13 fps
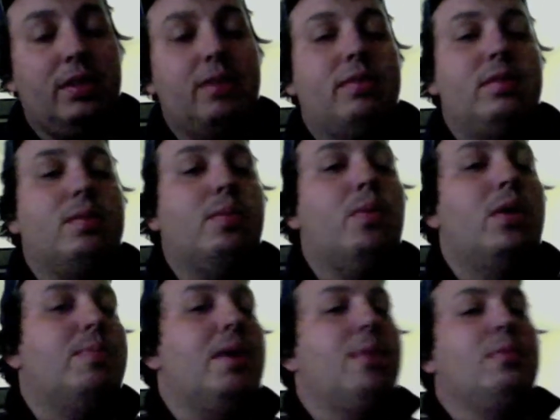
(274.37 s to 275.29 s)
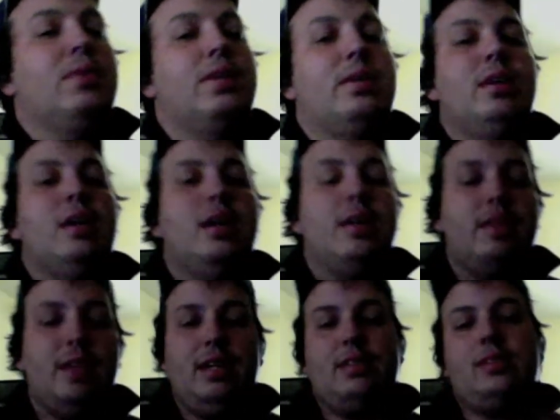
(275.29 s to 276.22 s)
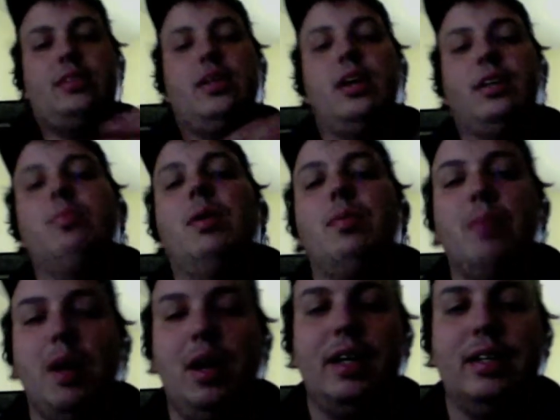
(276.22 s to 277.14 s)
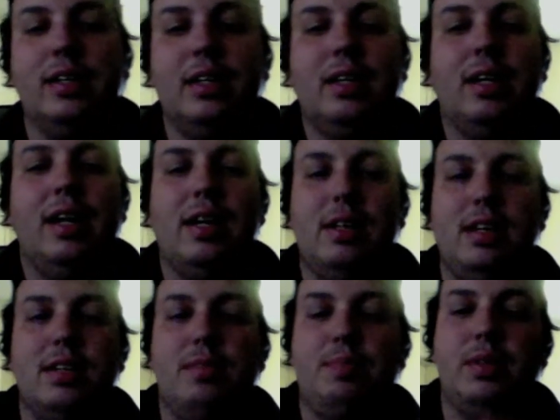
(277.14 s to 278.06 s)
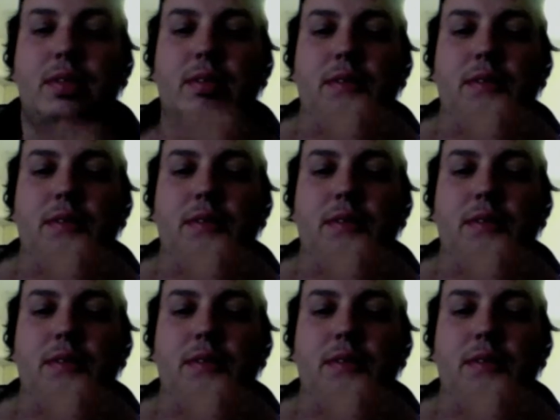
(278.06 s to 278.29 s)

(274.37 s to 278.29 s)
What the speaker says: the one memory that has stuck in my mind and has been